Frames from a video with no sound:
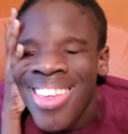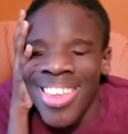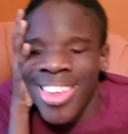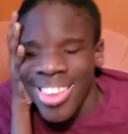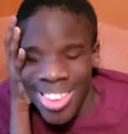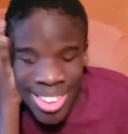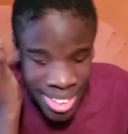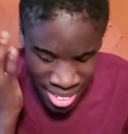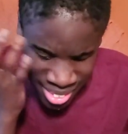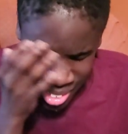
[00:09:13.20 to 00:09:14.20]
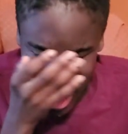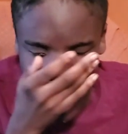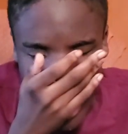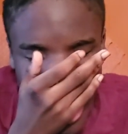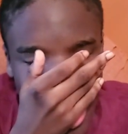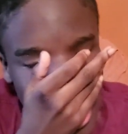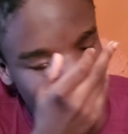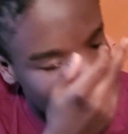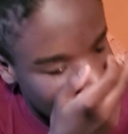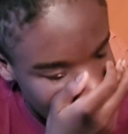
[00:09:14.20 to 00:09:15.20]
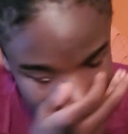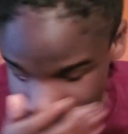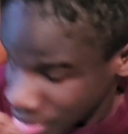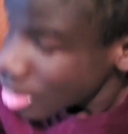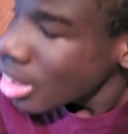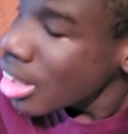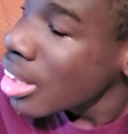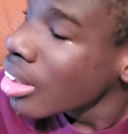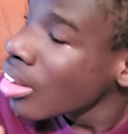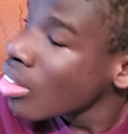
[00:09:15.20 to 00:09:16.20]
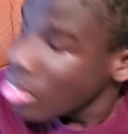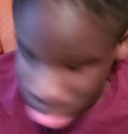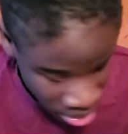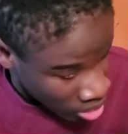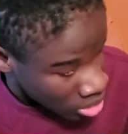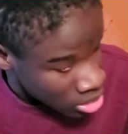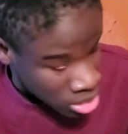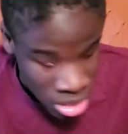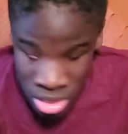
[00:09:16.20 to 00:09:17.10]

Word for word: We're going to go finish getting Jessie ready and then go have our breakfast.